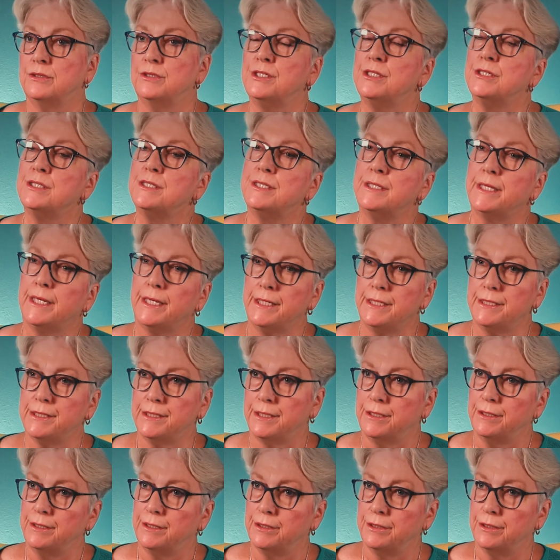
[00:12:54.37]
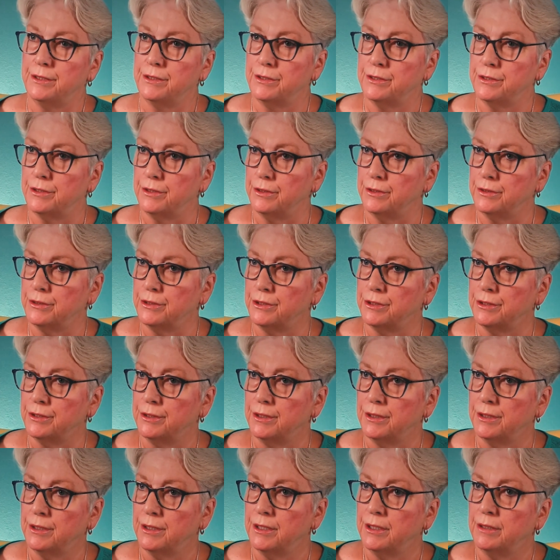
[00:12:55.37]
But just days into the
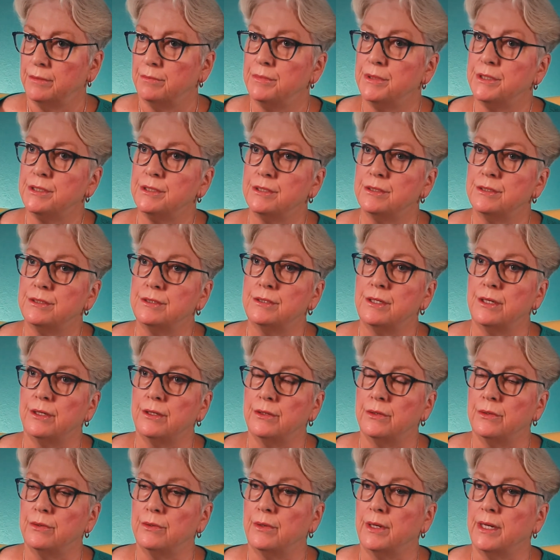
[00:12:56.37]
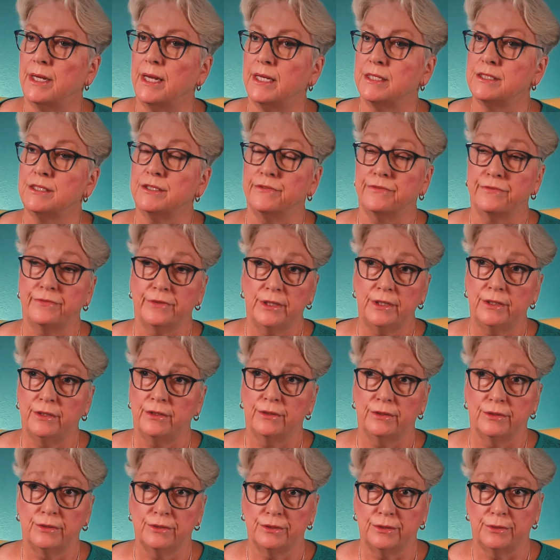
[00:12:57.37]
search, Mrs. Doe asked a
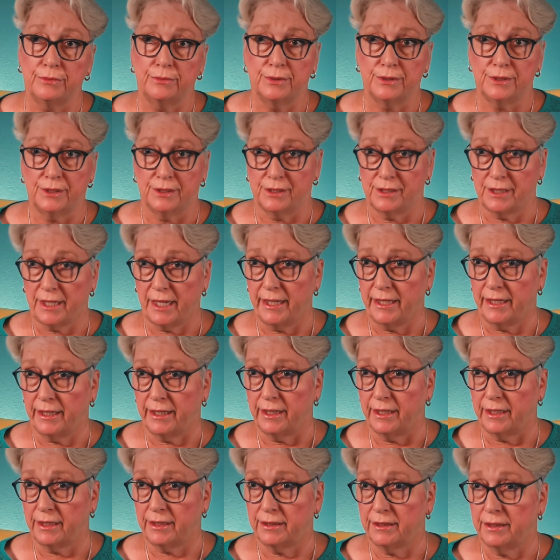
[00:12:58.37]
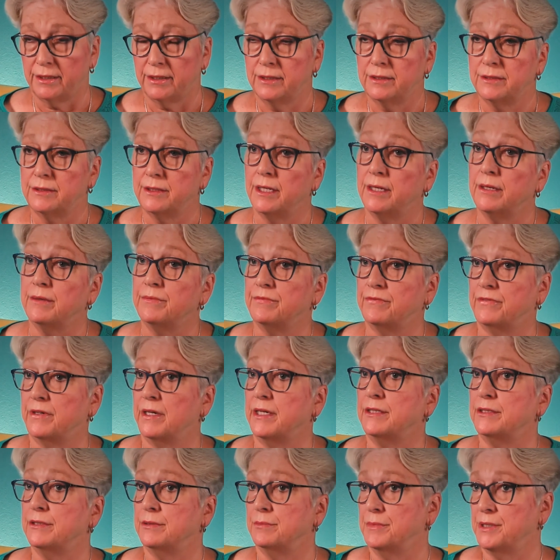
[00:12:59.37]
friend of hers who was a psychic to
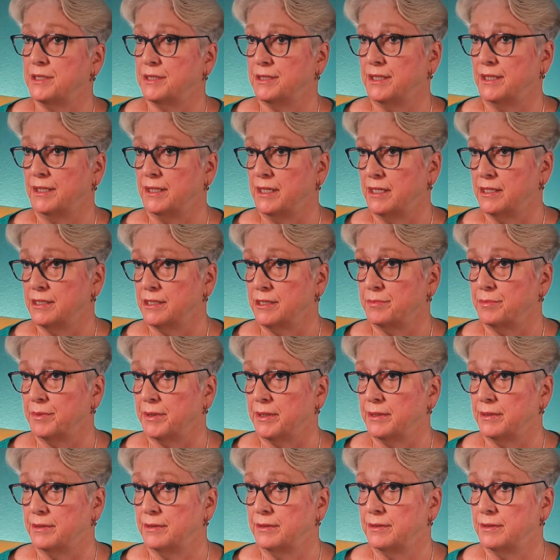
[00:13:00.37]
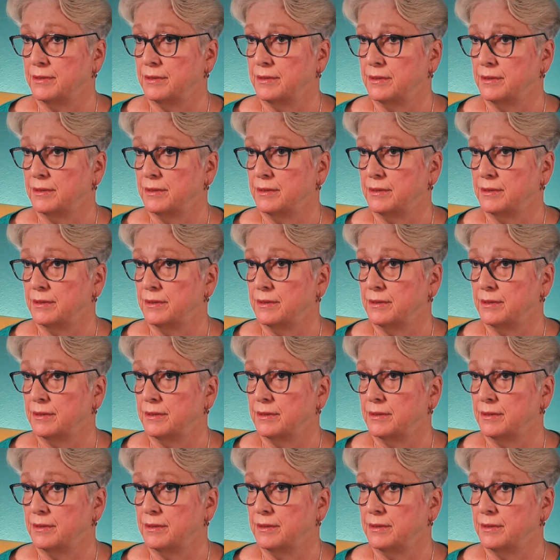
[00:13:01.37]
help find her missing husband.